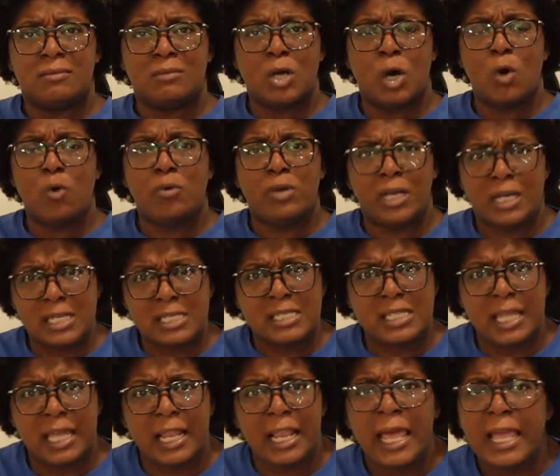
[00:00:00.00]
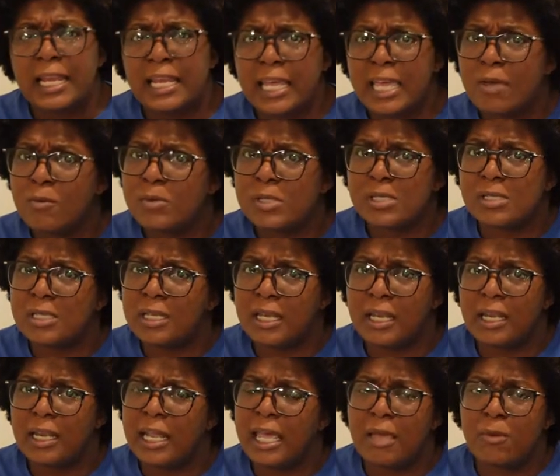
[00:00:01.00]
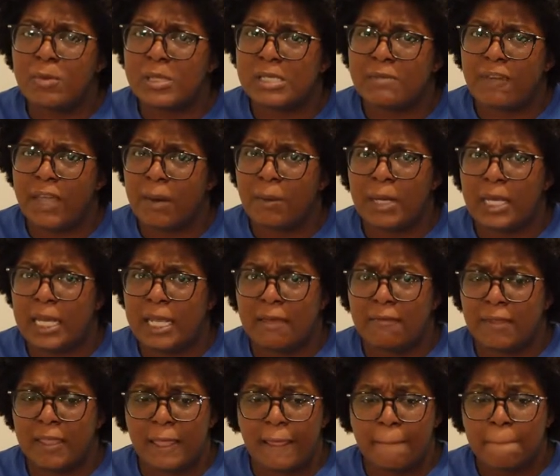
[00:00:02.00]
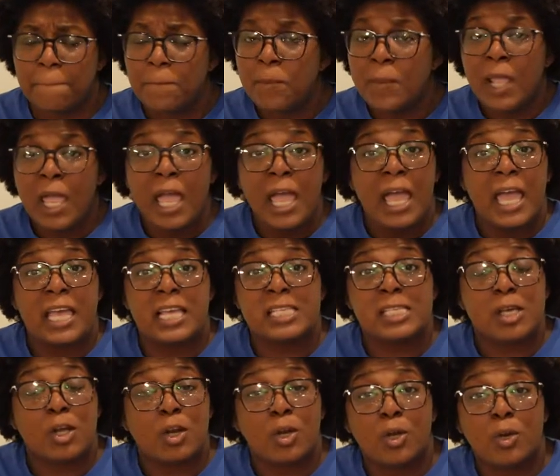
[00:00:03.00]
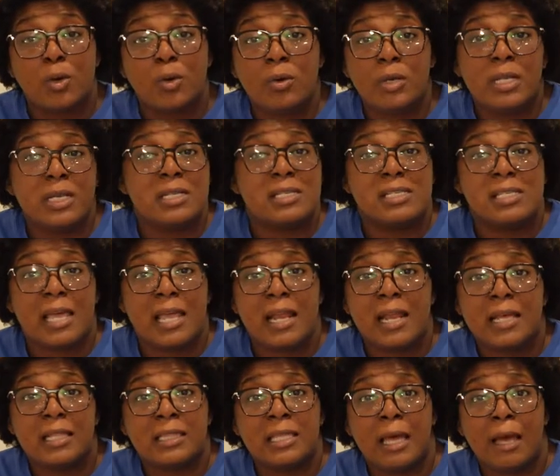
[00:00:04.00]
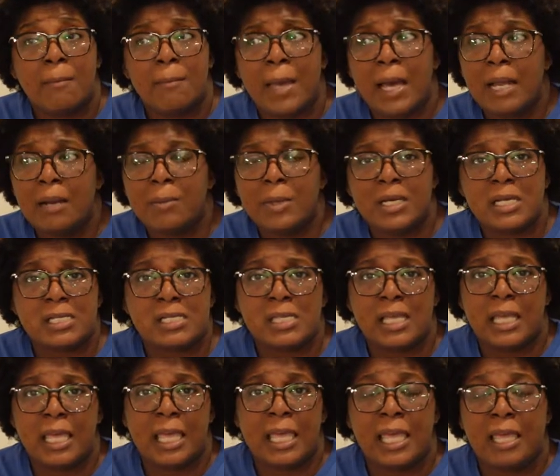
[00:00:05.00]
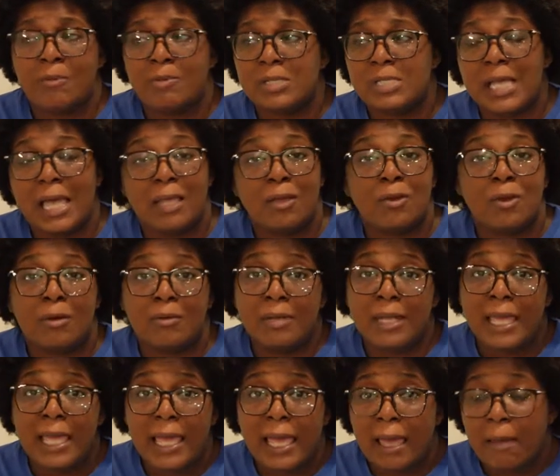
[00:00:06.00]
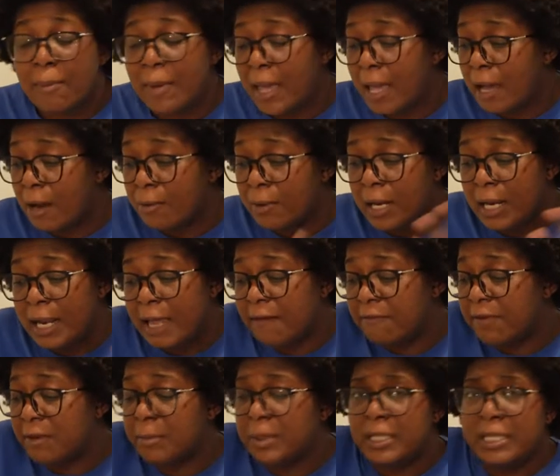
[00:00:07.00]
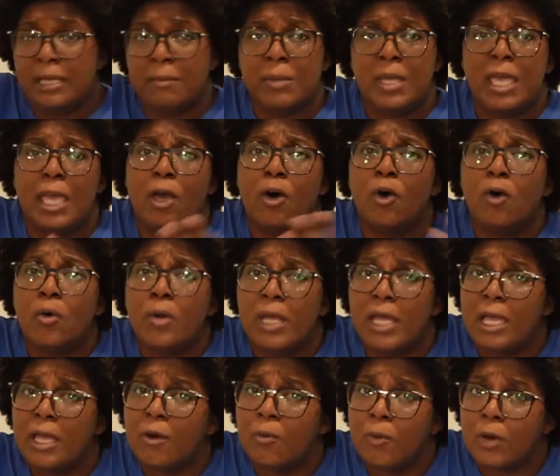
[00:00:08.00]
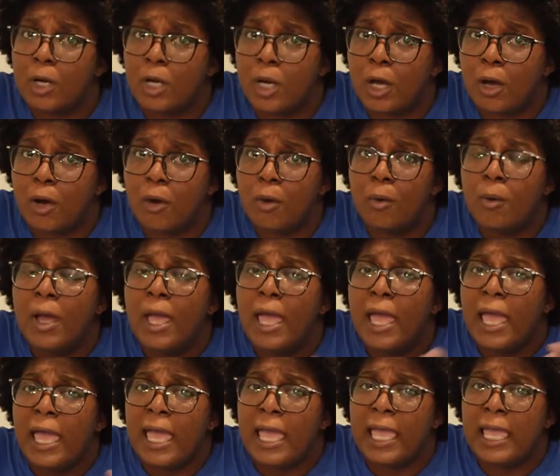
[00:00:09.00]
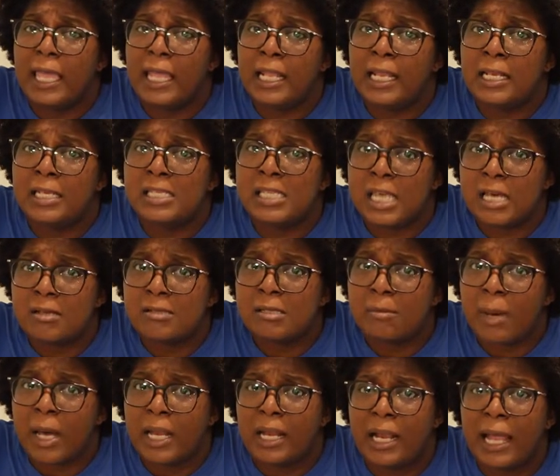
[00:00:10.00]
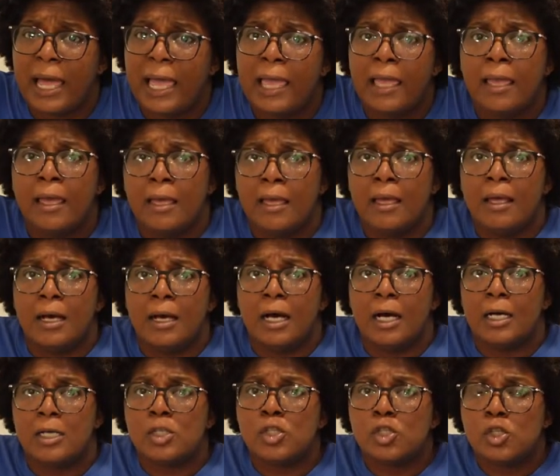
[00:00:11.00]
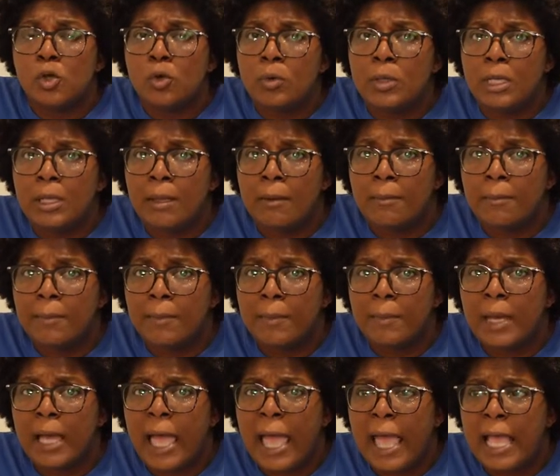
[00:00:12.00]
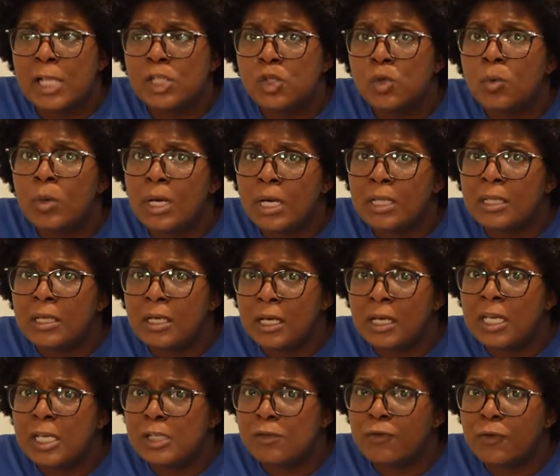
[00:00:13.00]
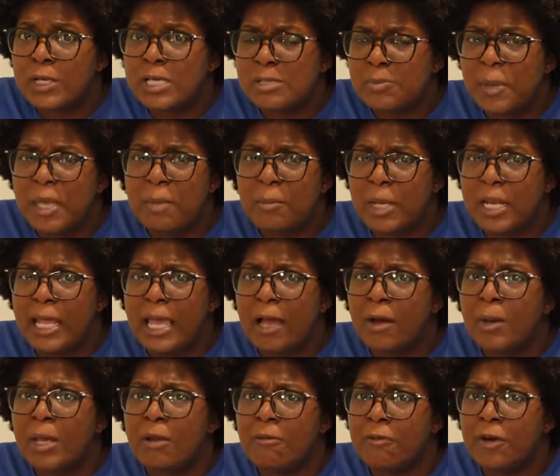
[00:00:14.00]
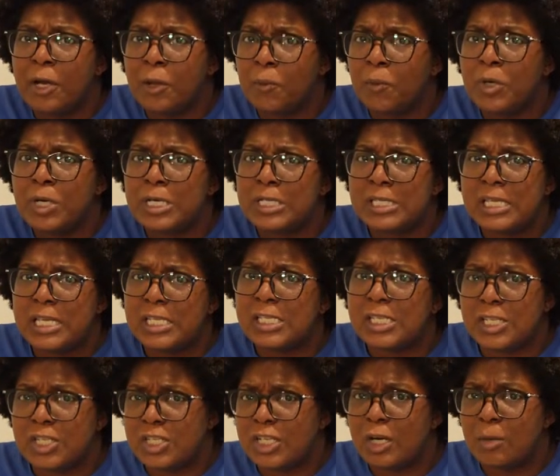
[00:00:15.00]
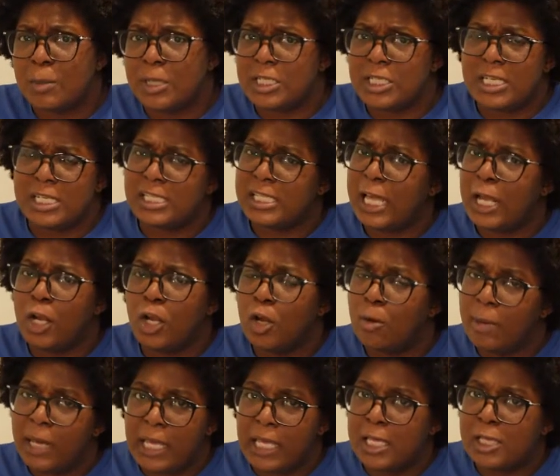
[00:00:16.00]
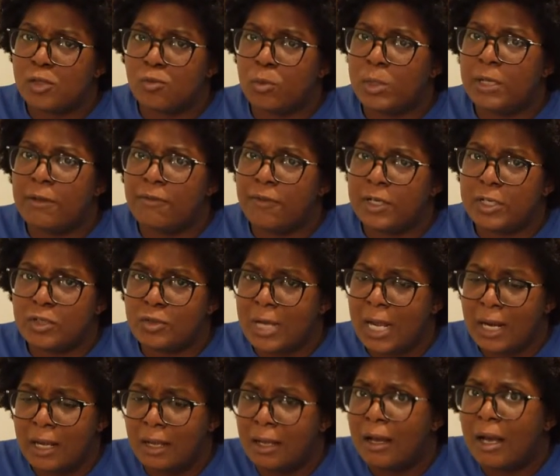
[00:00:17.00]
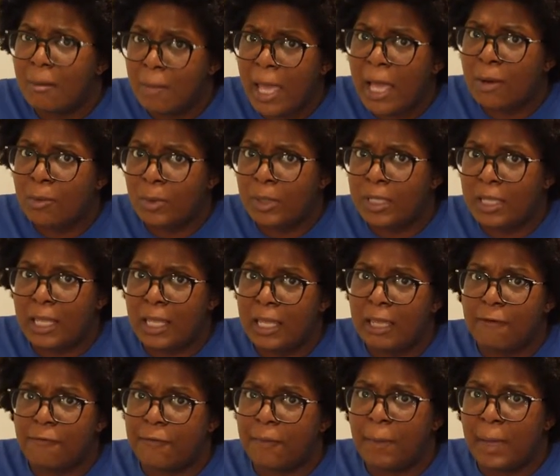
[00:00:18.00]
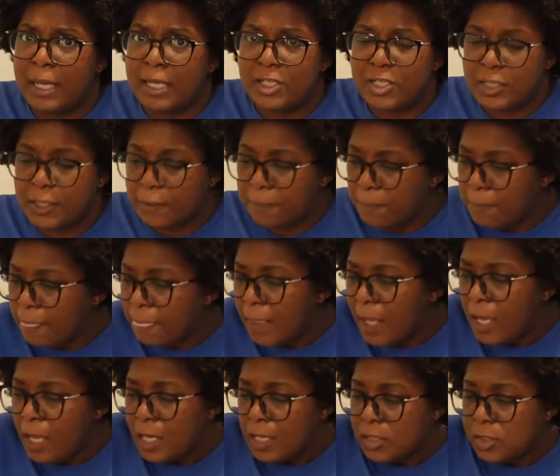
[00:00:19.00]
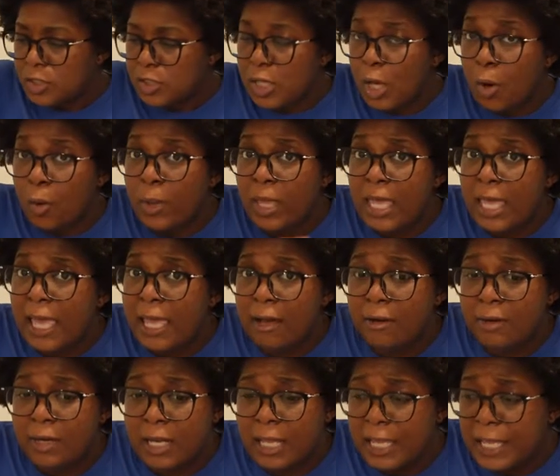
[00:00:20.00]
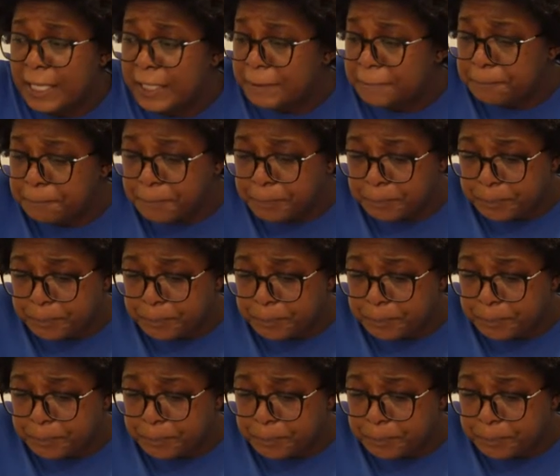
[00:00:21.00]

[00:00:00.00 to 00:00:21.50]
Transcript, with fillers: Who does that? Like Dane was Dane was very deviant. And so the dude didn't say nothing about it because again, he was like, you know, they ain't got power. They not gonna believe me. And who the hell wanna go and tell somebody like a student had two other of his friends pin me down in the fucking woods and took a shit on my chest. Like nobody is really finna try to come out with that information. So he held it in.